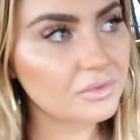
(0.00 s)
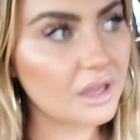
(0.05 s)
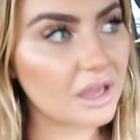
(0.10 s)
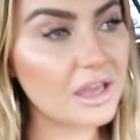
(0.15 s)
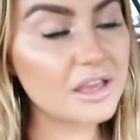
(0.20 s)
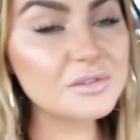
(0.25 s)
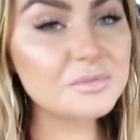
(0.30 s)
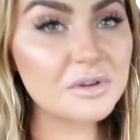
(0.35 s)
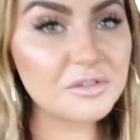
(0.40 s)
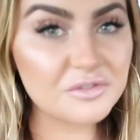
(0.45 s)

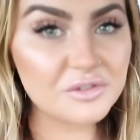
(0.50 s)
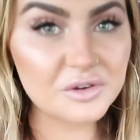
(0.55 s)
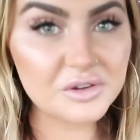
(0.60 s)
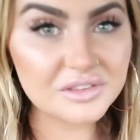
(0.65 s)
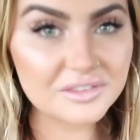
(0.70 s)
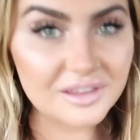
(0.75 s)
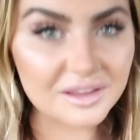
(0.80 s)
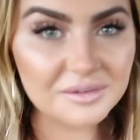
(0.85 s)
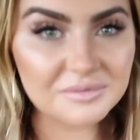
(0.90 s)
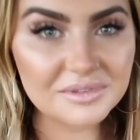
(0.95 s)
It is my
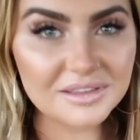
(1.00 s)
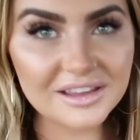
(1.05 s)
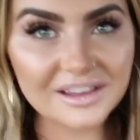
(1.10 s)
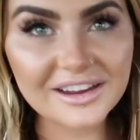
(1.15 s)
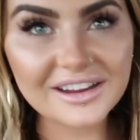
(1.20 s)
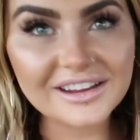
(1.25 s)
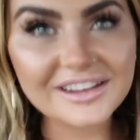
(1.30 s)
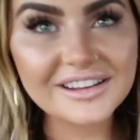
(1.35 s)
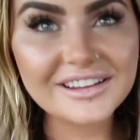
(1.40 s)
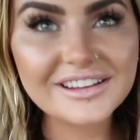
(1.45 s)
fourth time
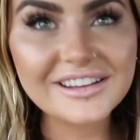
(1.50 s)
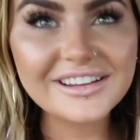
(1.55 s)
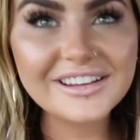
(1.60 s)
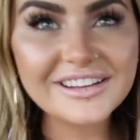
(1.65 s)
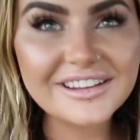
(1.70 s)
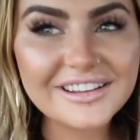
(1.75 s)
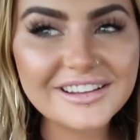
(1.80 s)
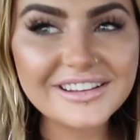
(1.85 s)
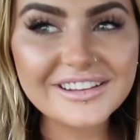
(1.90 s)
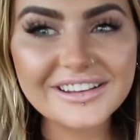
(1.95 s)
there.
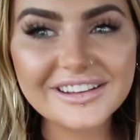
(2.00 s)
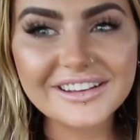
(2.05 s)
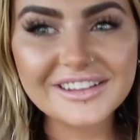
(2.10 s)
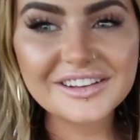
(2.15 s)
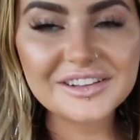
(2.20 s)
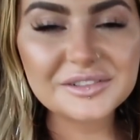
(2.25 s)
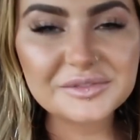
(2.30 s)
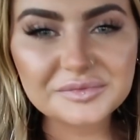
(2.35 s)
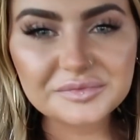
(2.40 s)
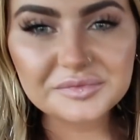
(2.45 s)
We're going
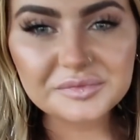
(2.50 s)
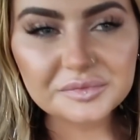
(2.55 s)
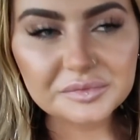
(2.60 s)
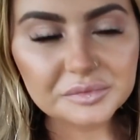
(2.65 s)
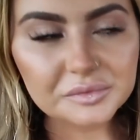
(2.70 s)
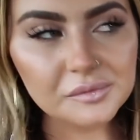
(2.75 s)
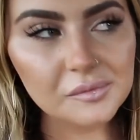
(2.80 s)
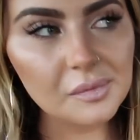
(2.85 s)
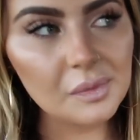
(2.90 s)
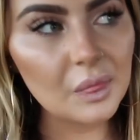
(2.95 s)
to check out the
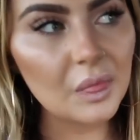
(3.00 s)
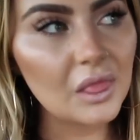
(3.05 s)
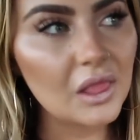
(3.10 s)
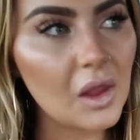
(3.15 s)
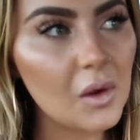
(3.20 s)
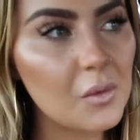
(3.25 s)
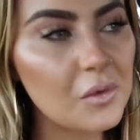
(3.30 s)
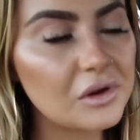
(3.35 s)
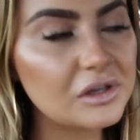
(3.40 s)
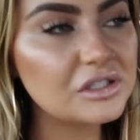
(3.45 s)
sunset.
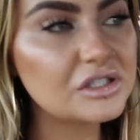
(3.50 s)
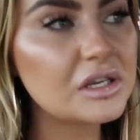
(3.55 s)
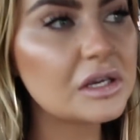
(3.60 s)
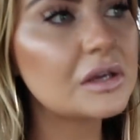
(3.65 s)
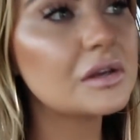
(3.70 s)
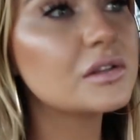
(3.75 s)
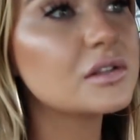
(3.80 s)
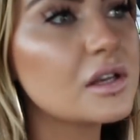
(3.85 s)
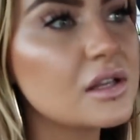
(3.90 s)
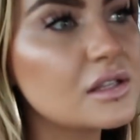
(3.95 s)
We're going to
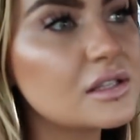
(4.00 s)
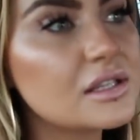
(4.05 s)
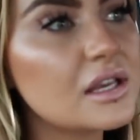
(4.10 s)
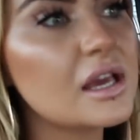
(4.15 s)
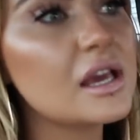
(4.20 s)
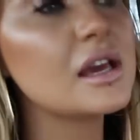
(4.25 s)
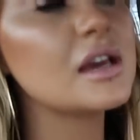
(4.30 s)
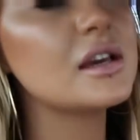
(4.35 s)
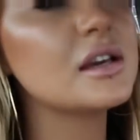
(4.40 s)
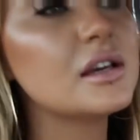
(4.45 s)
check out the
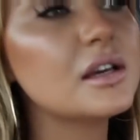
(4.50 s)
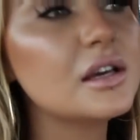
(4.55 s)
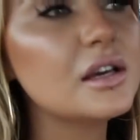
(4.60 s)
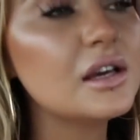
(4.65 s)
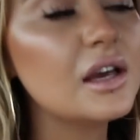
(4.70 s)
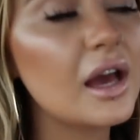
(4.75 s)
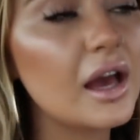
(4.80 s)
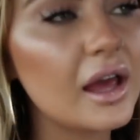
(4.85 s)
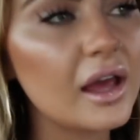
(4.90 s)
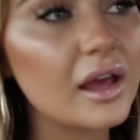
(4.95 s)
sunset.
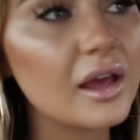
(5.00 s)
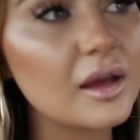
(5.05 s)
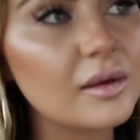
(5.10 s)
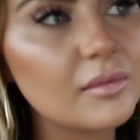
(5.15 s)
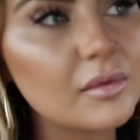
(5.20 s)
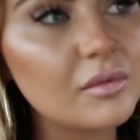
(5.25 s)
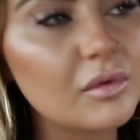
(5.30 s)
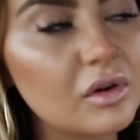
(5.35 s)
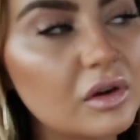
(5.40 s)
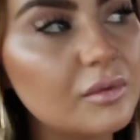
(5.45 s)

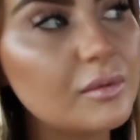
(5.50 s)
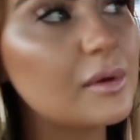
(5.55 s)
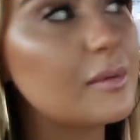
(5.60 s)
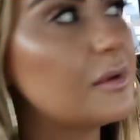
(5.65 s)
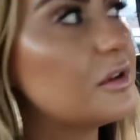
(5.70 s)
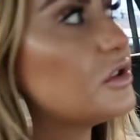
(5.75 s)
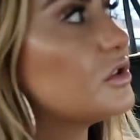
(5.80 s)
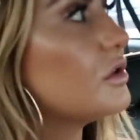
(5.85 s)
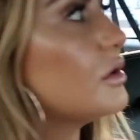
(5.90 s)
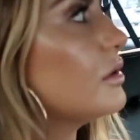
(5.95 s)
Um, we're going to
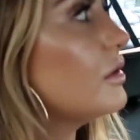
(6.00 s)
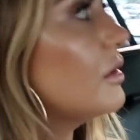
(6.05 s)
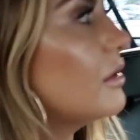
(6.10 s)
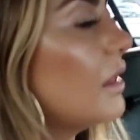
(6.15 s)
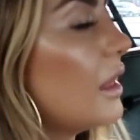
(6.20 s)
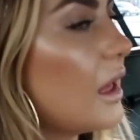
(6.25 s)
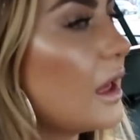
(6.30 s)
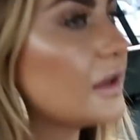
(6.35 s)
maybe shoot the